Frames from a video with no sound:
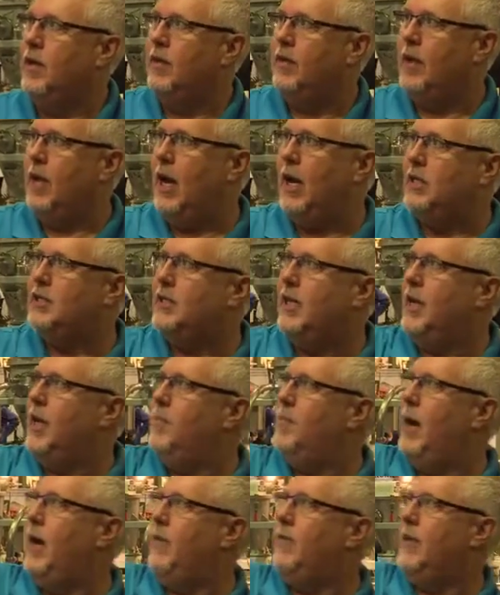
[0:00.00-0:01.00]
The nice thing
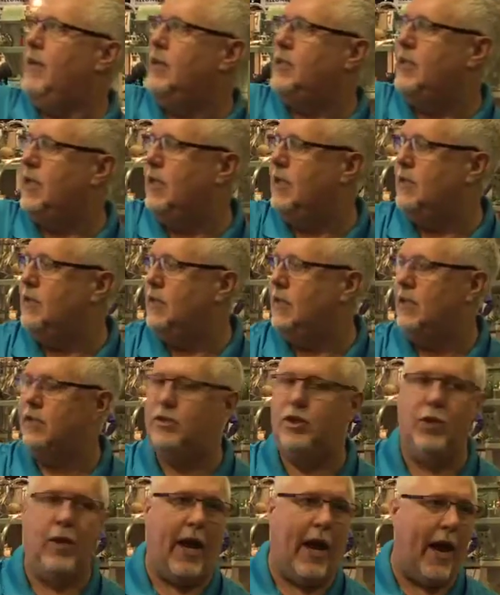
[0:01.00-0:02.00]
about this is,
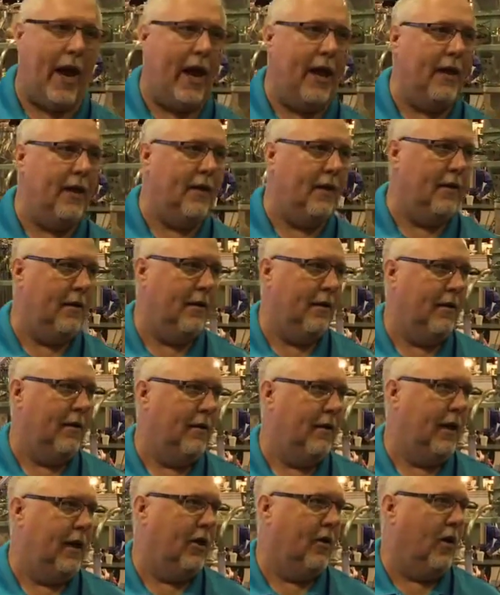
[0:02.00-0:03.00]
is you add
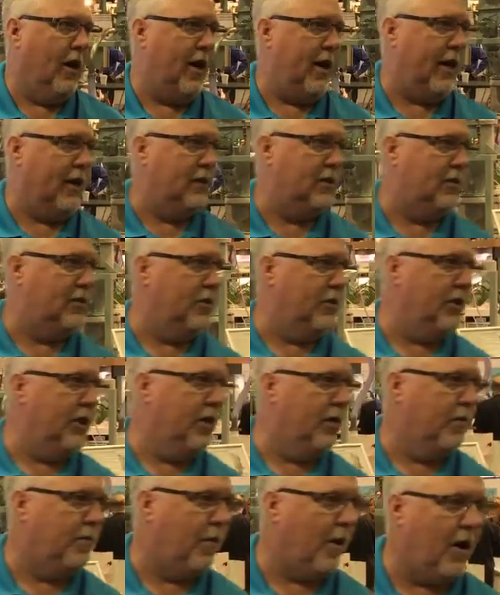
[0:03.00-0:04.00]
ingredients to
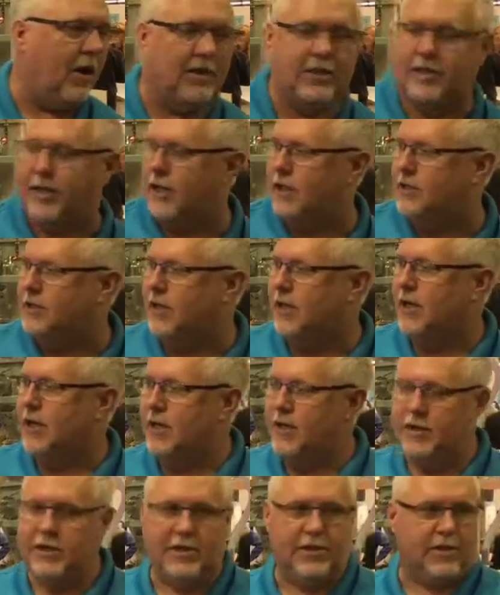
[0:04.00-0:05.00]
your process,
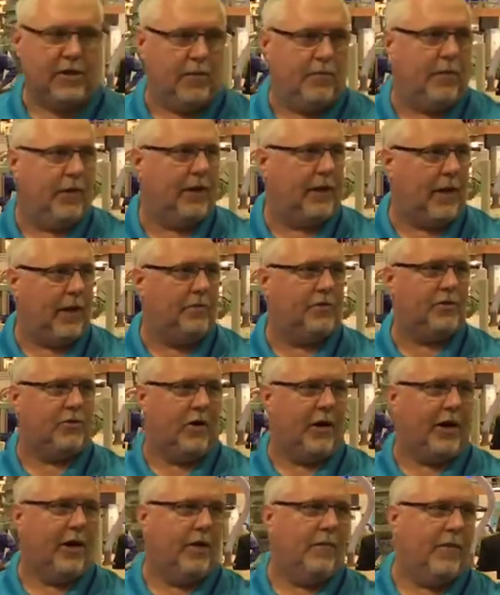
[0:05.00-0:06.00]
you just simply keep
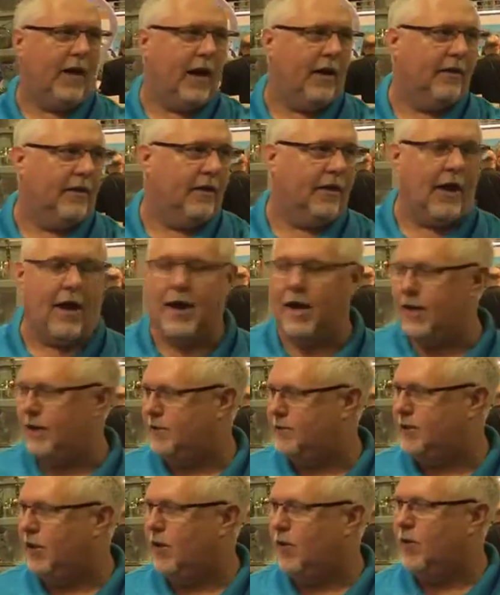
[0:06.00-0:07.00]
stringing them down the line.
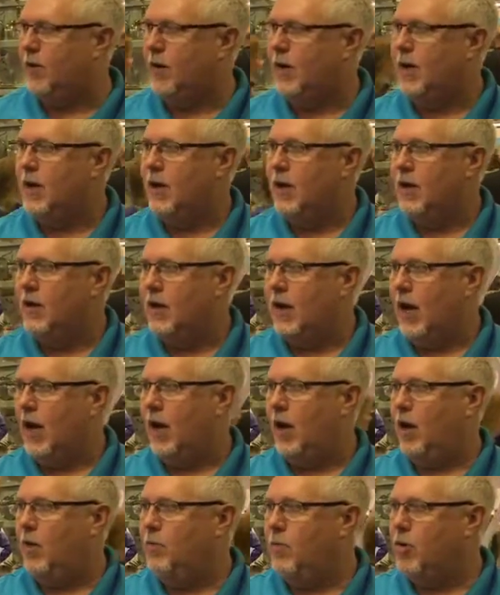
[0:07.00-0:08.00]
So
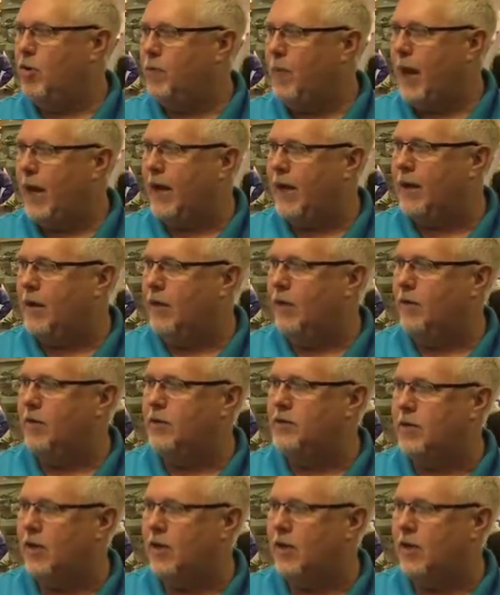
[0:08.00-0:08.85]
uh, and loaders